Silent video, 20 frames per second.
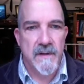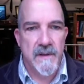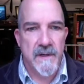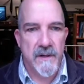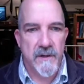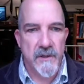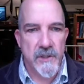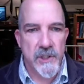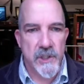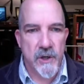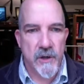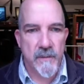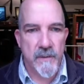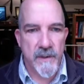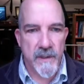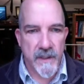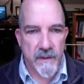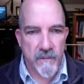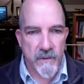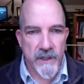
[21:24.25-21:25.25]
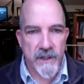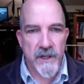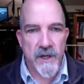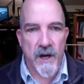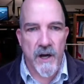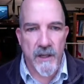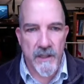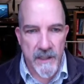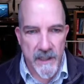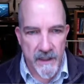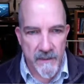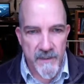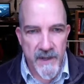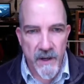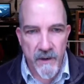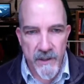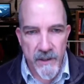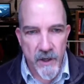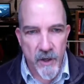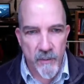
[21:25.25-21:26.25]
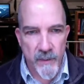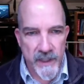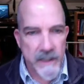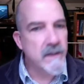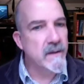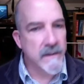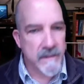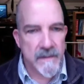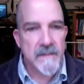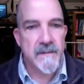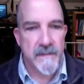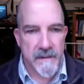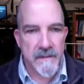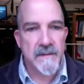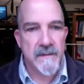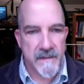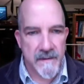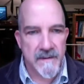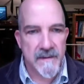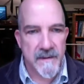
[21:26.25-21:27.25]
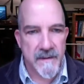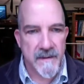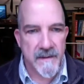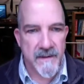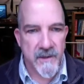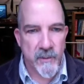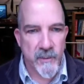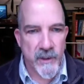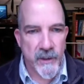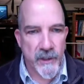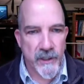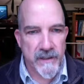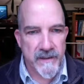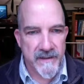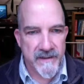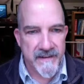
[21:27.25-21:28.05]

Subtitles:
You show up, when you call, you let them know you know me, and you'll be good.